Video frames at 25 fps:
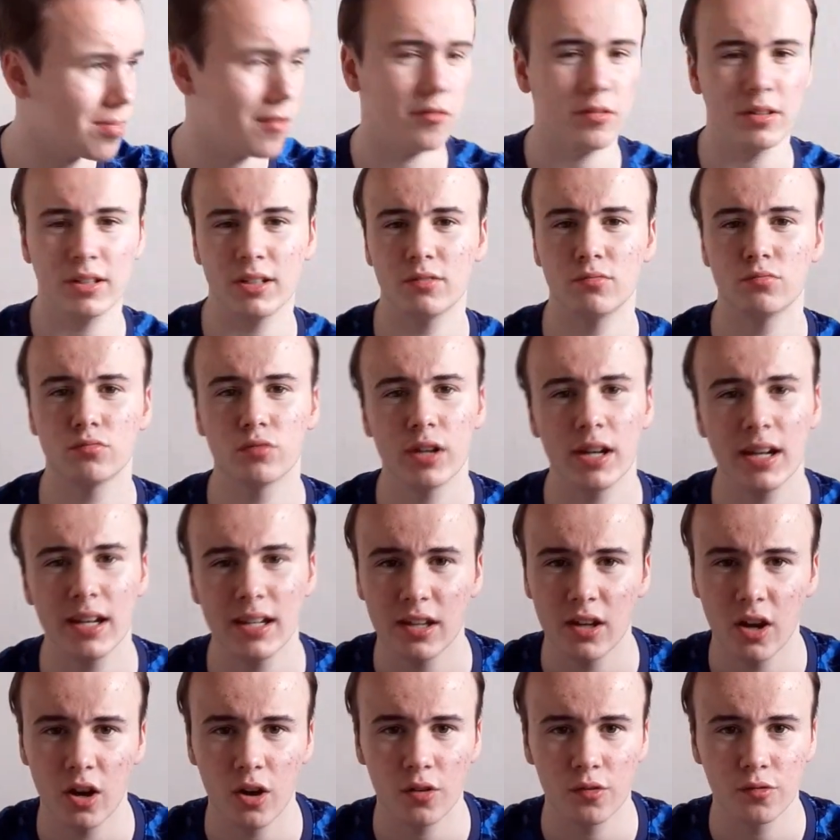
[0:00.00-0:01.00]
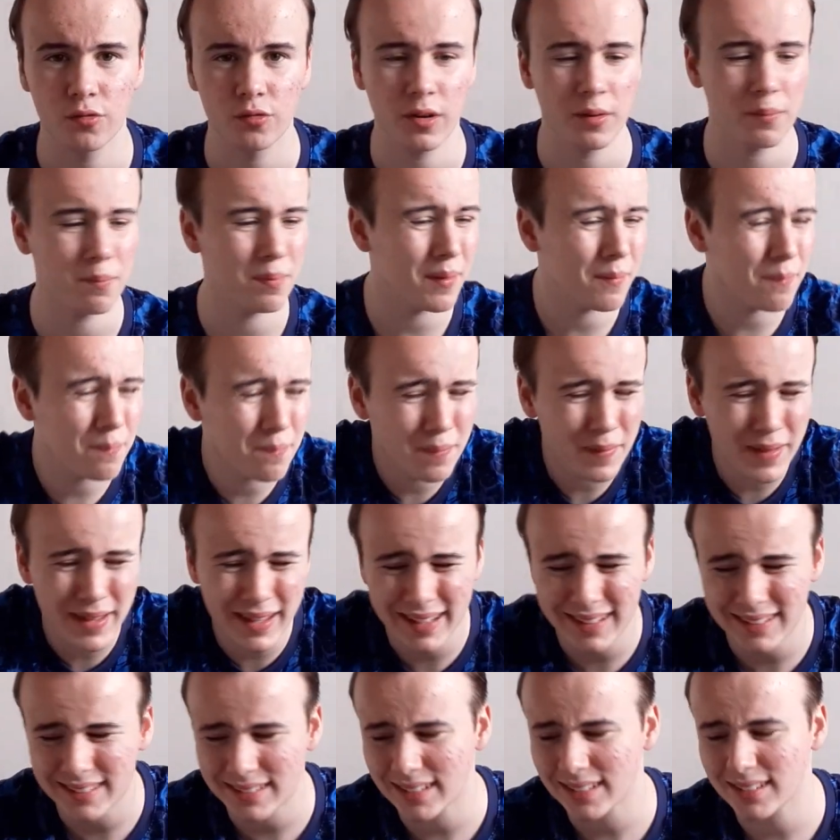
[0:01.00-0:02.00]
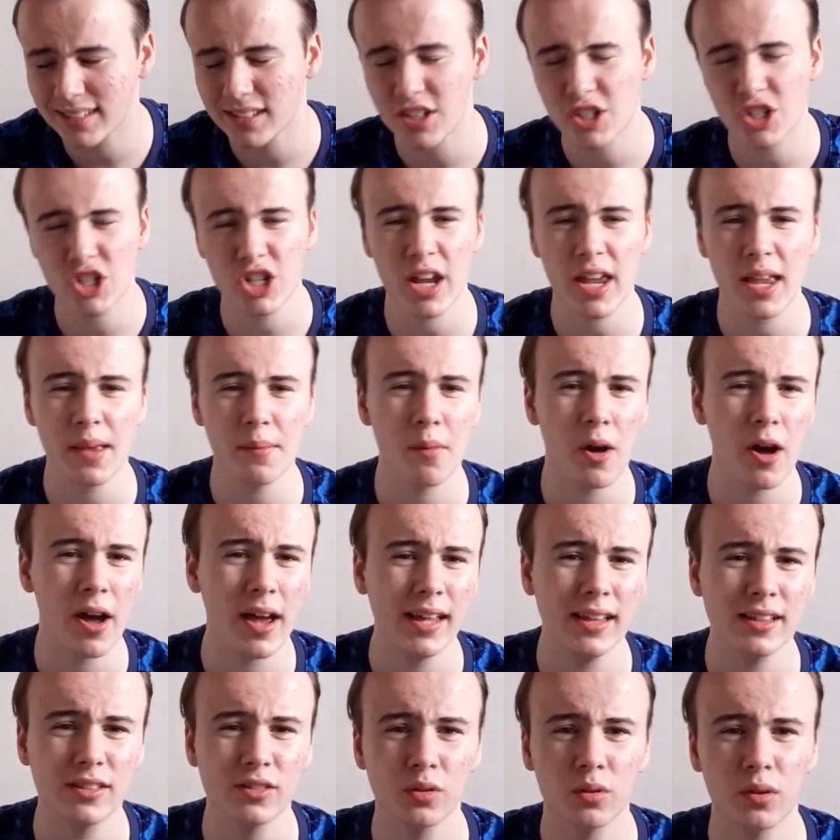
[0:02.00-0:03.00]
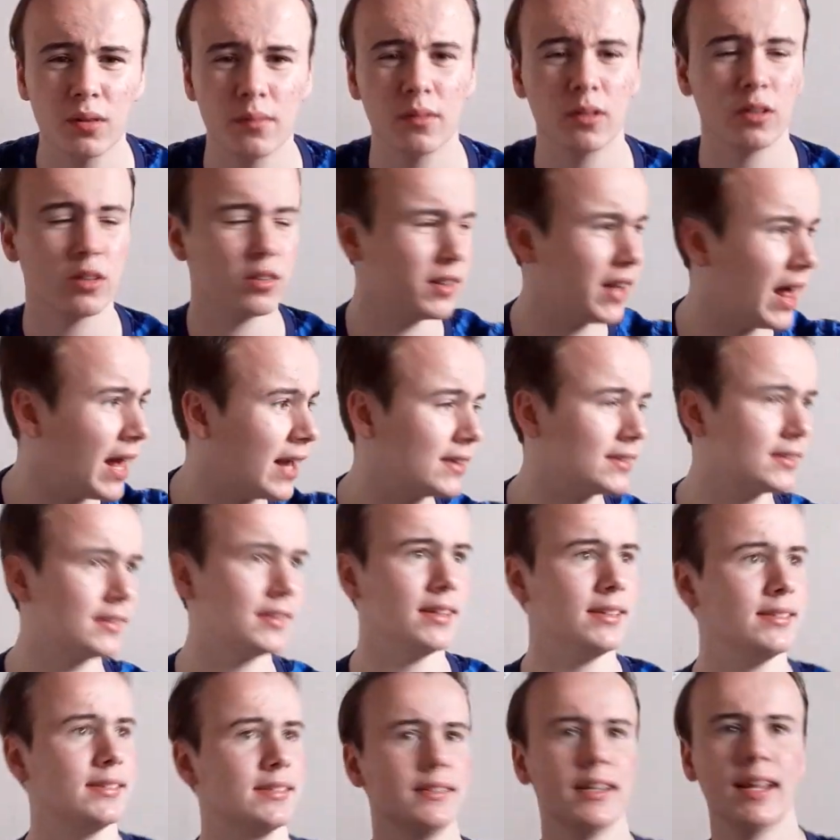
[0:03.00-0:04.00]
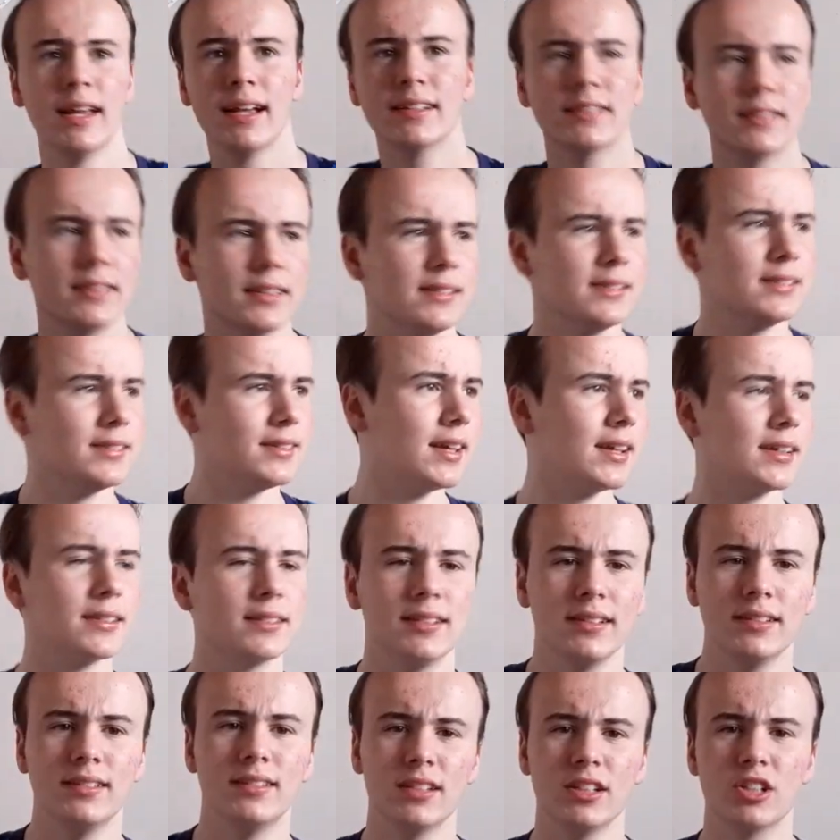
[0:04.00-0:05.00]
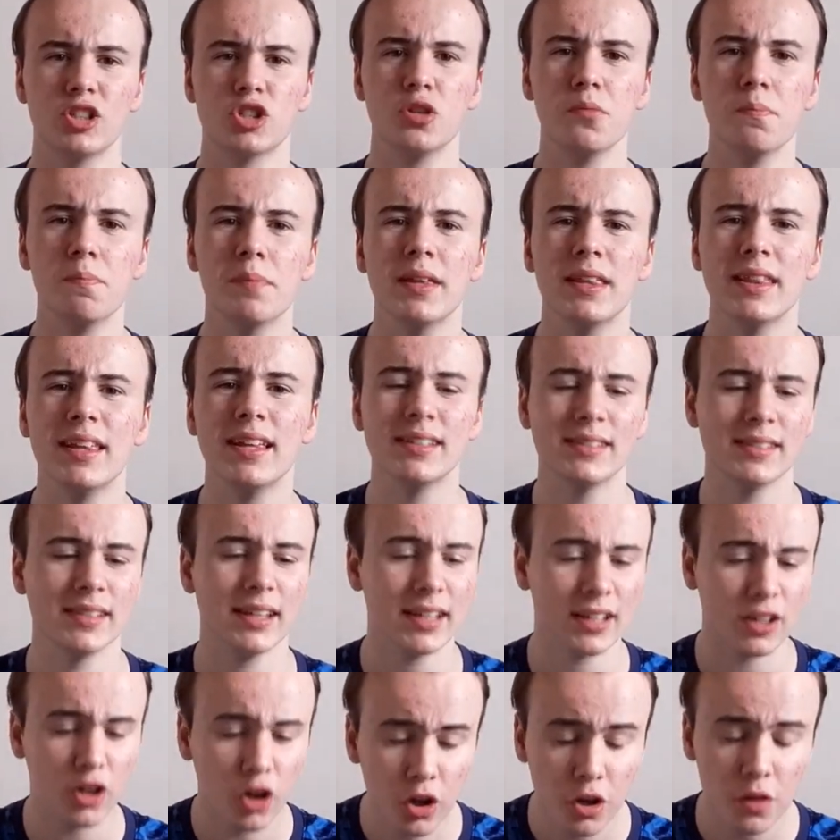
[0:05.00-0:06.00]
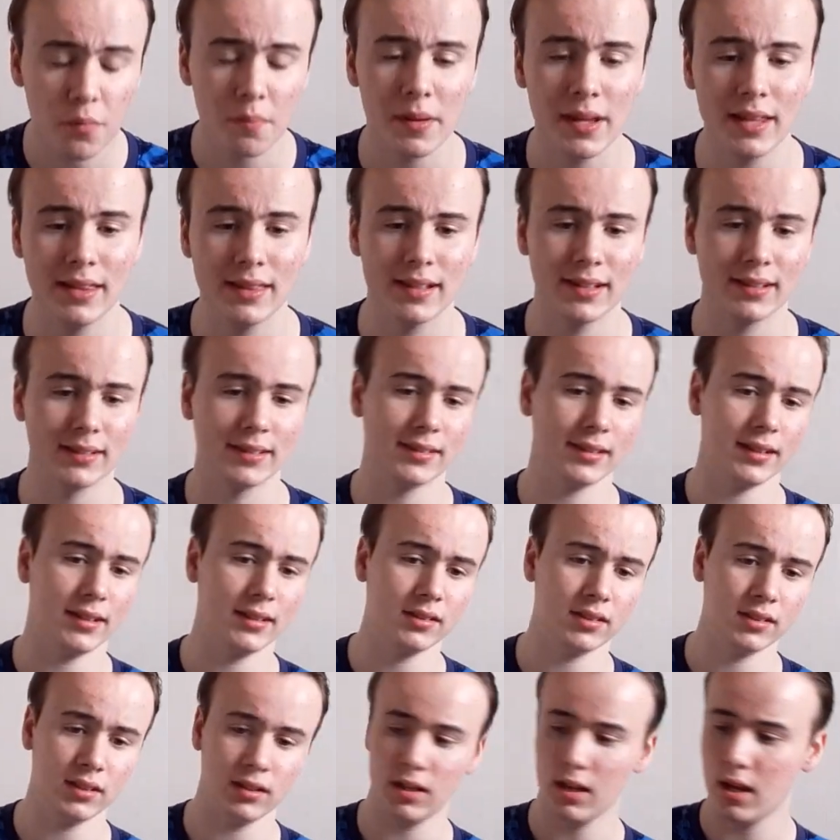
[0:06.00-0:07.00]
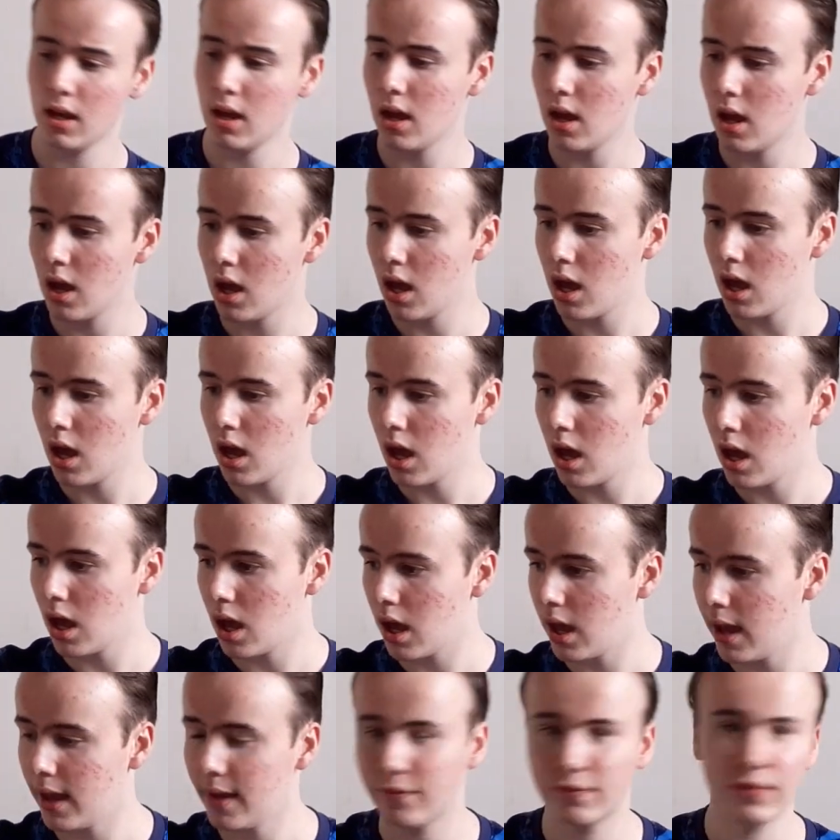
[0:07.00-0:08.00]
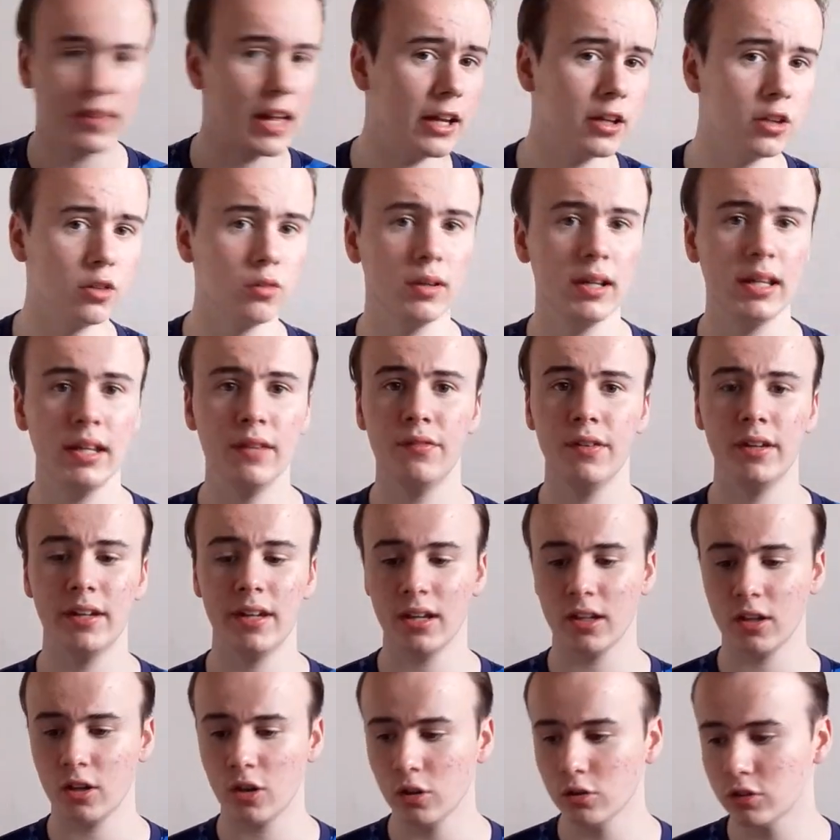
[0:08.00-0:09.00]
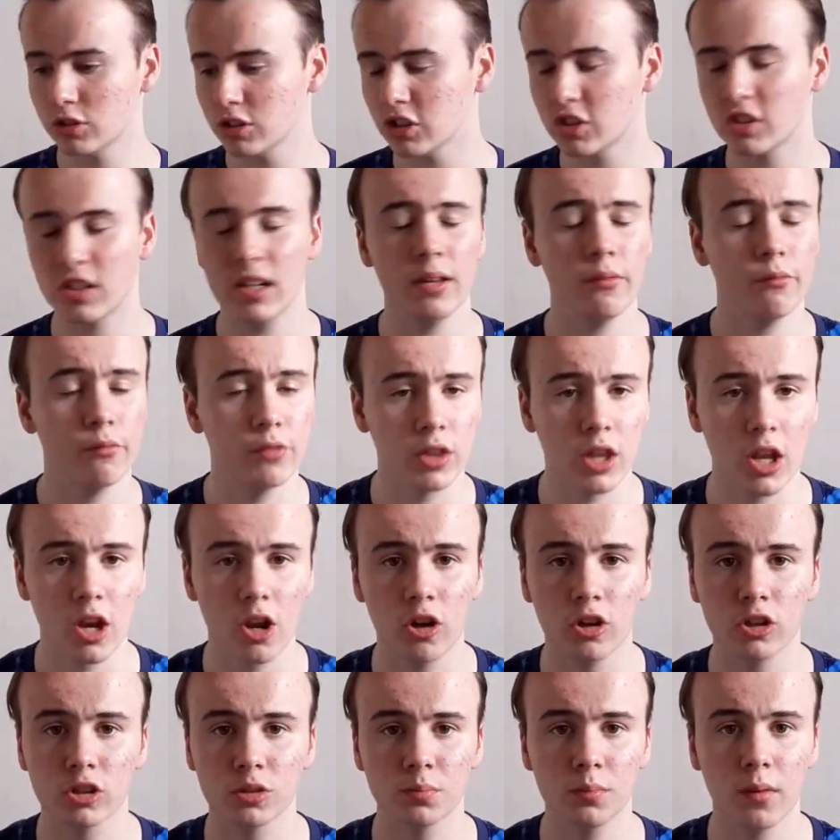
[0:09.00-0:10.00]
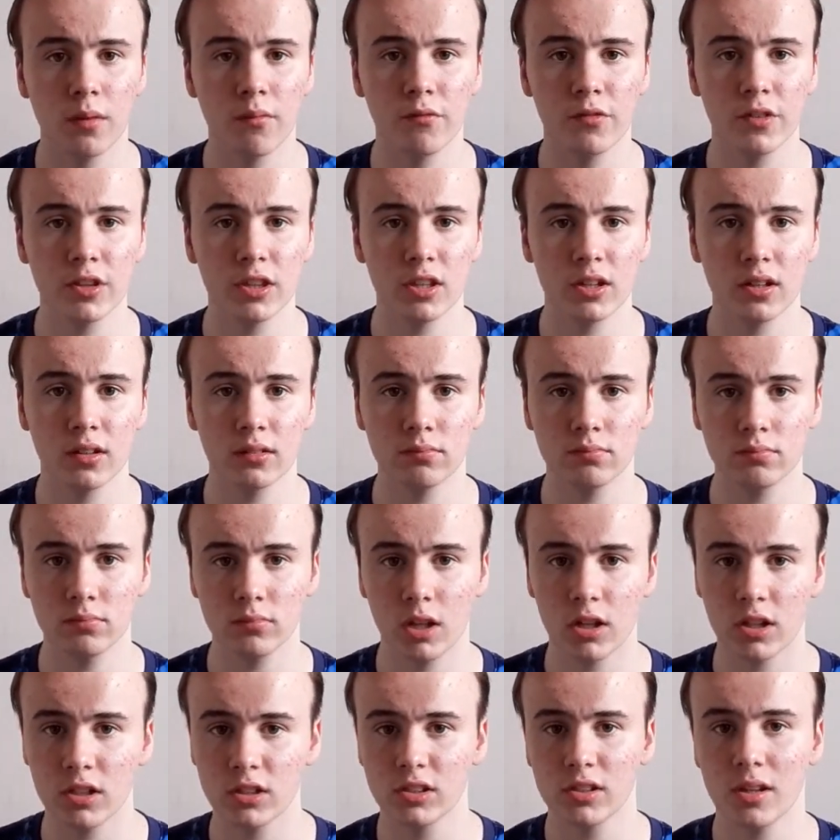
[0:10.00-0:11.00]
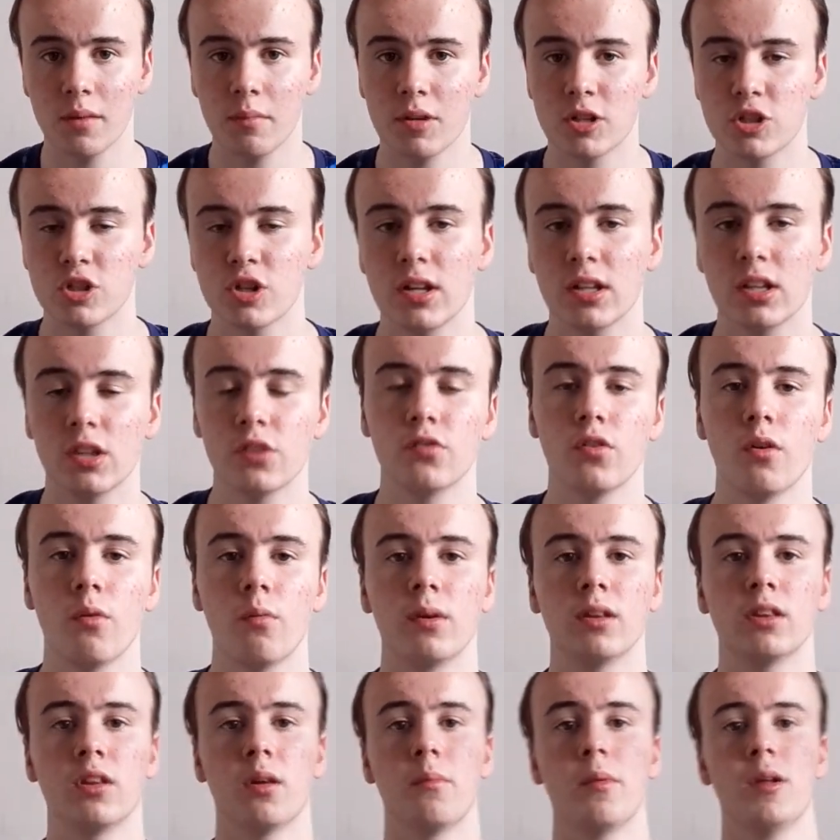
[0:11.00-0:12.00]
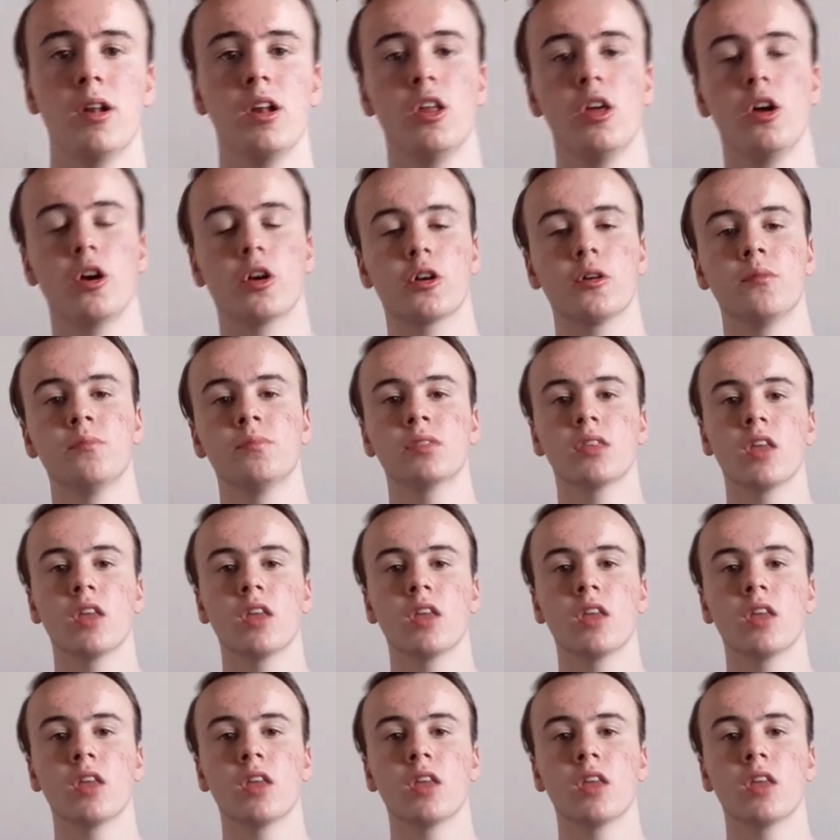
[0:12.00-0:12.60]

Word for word: we can really go for it. But it's, a shame. I hate talking next season, next season, next season. It should be this. It could have been this season if Daniel Levy didn't go to sleep for the last month of the, of the summer transfer window. But look,